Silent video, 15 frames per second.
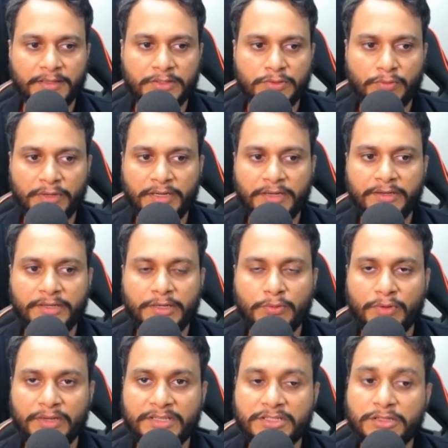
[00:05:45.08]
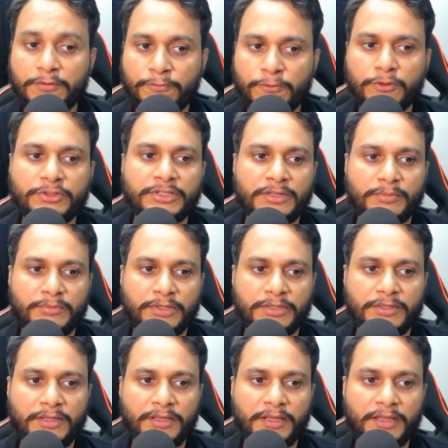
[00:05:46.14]
So 101 is the fourth number.
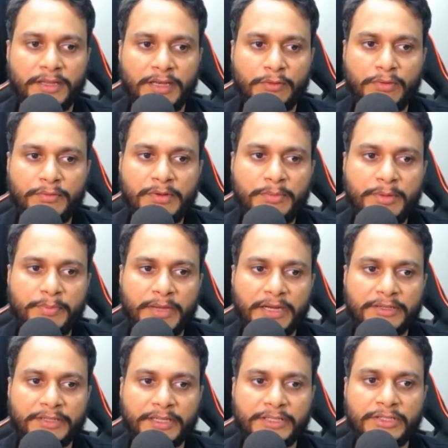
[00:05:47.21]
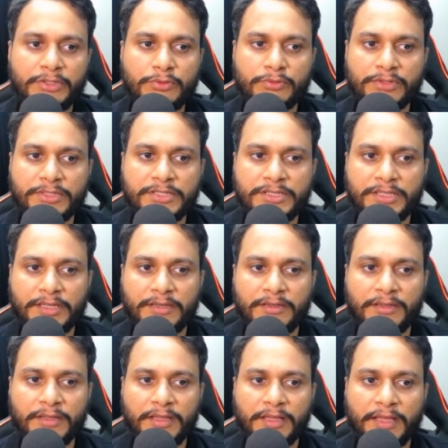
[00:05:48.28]
Now I will be backtracking to this
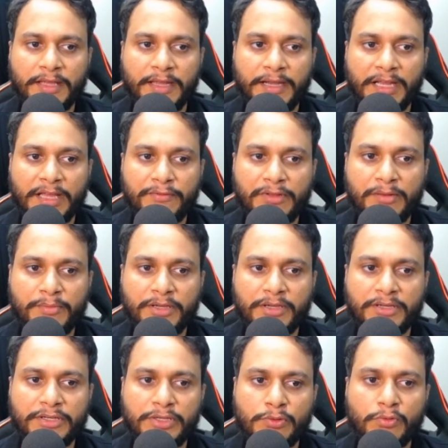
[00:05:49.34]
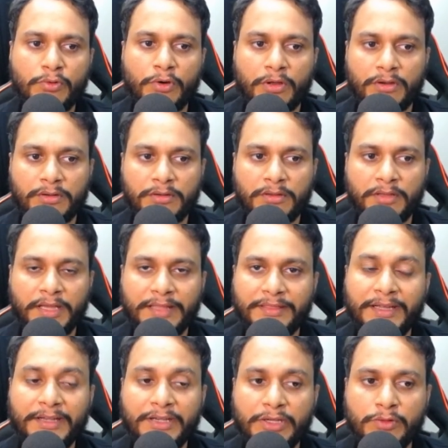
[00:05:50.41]
10 and I will make a new call, and
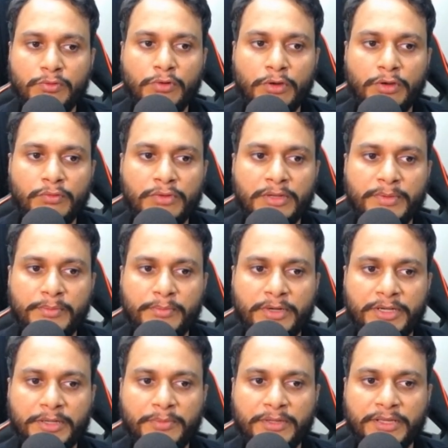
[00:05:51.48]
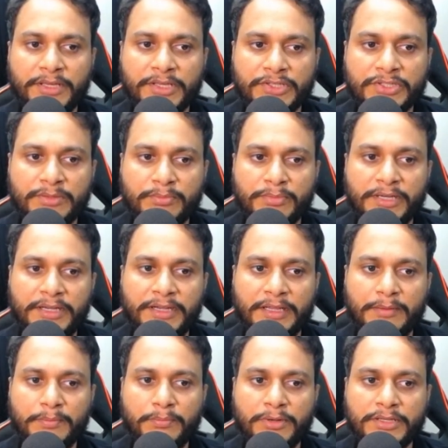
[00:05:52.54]
that new call will be multiplication by
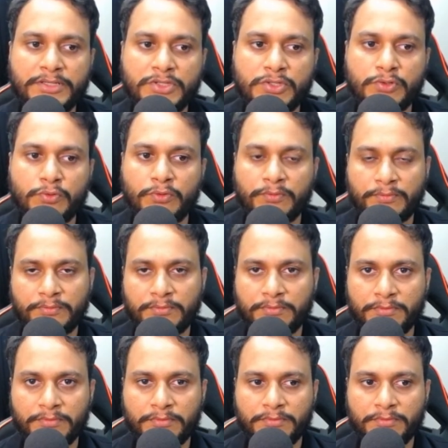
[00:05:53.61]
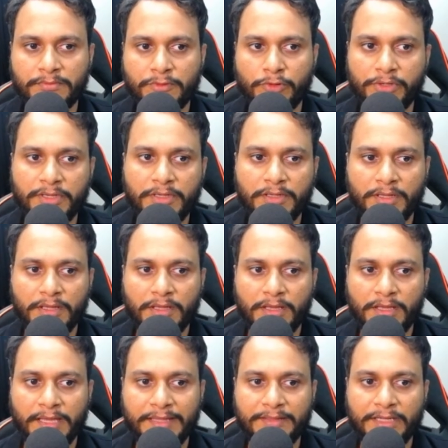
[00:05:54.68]
10 plus 2. Okay.
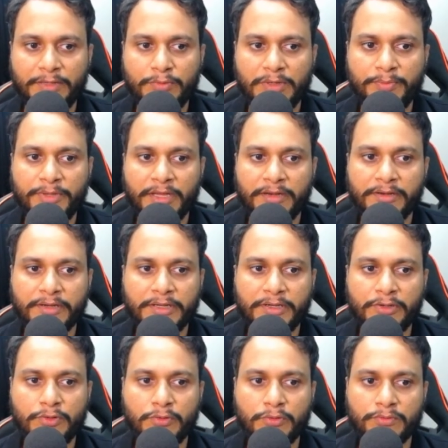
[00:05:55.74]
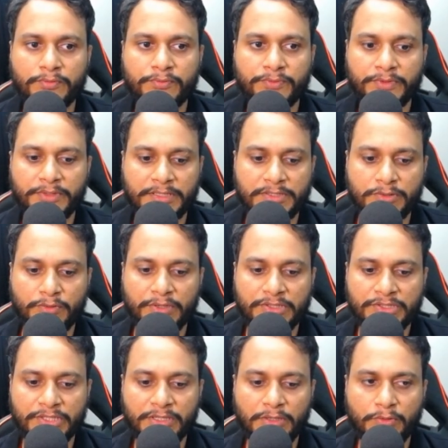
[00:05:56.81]
And that will be 102. Yes, you
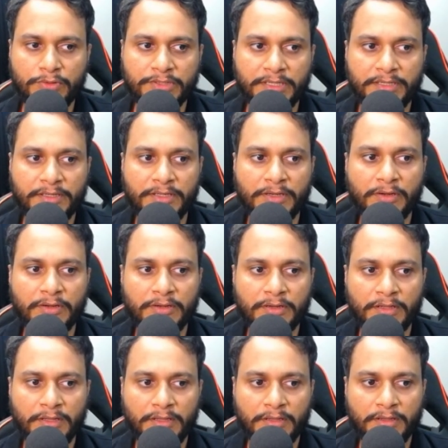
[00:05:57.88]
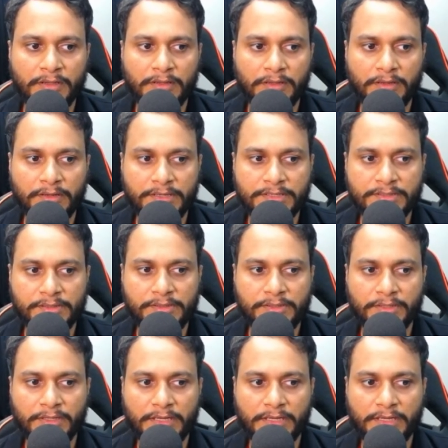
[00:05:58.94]
can check out that in our result,